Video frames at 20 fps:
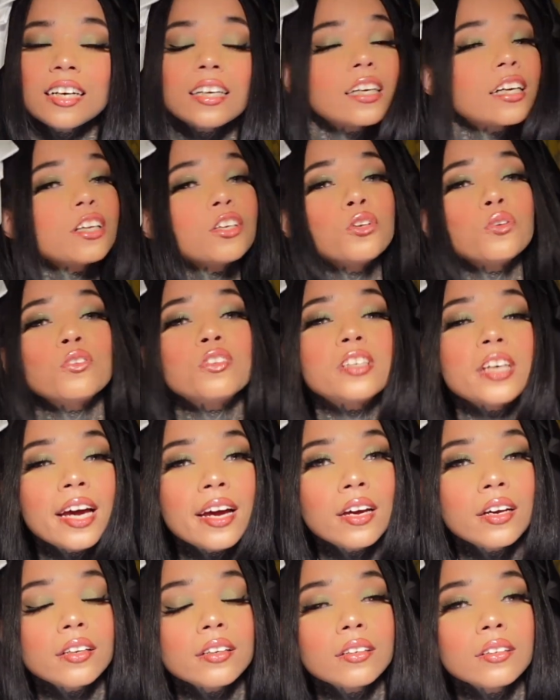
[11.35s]
Can you
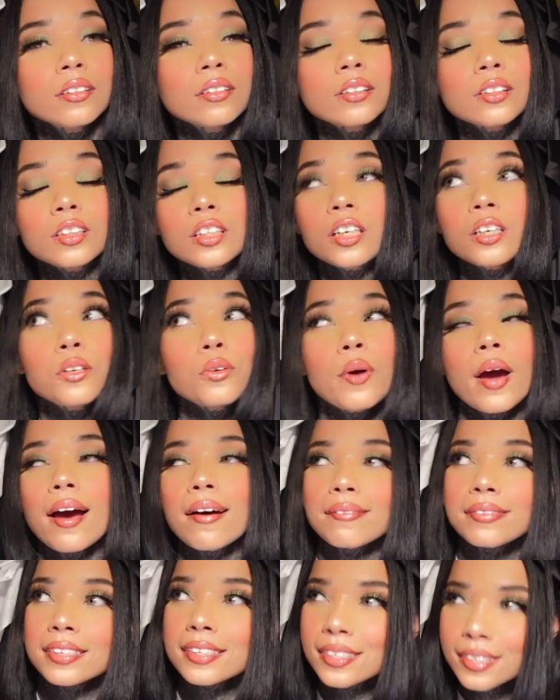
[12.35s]
date? Can you
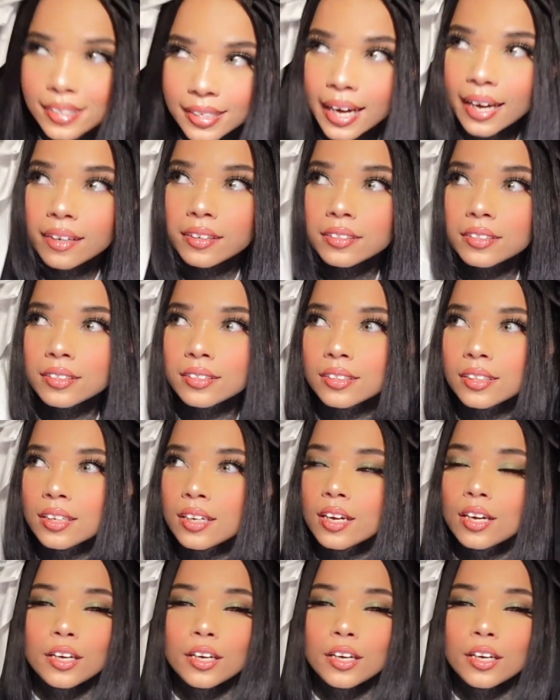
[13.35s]
have sex?